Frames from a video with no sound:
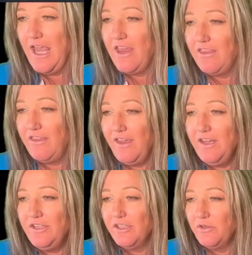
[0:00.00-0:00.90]

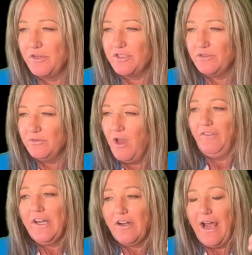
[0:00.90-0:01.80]
Then you're going to
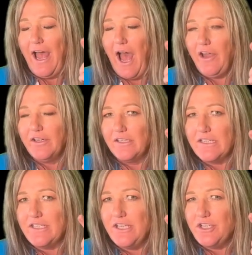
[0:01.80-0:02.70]
figure out how you're going
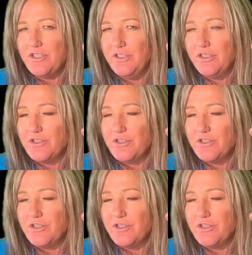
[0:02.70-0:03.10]
to teach it to your